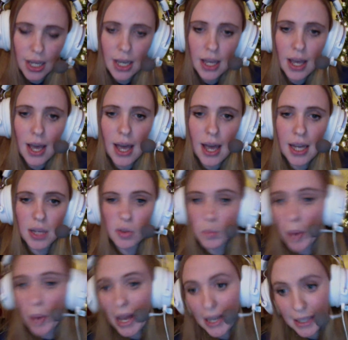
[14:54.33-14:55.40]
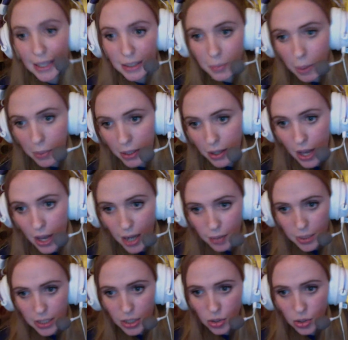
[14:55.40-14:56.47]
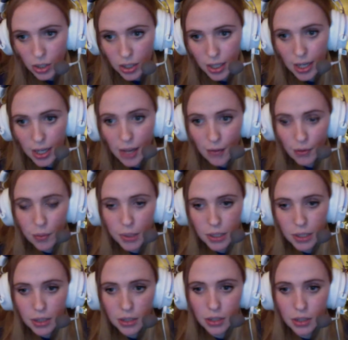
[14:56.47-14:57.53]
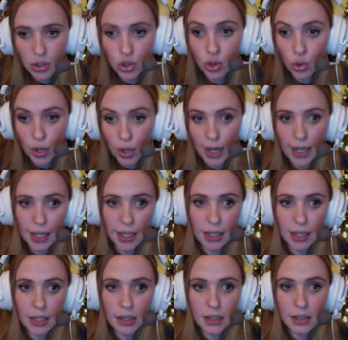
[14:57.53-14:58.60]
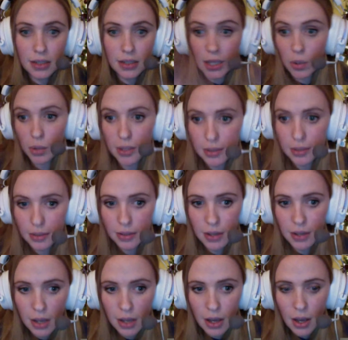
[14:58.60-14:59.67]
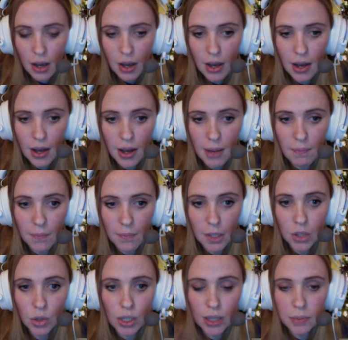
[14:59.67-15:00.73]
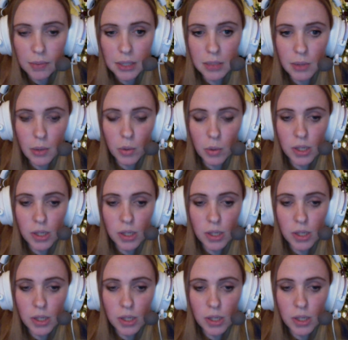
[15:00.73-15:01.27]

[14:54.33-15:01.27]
and he was battling some enemies during that infamous train sequence. And joining them this week was